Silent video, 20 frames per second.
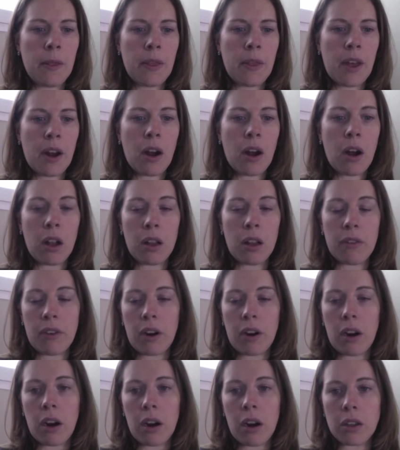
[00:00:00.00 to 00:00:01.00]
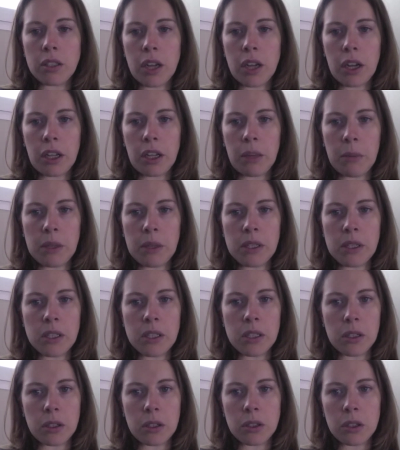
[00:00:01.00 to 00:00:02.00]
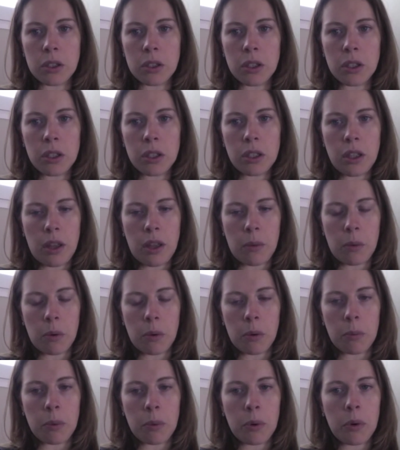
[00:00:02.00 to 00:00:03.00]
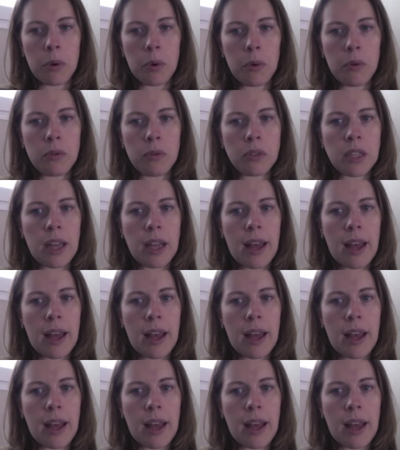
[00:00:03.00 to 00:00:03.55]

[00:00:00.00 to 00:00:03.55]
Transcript: that all of our documents looked good, they were approved,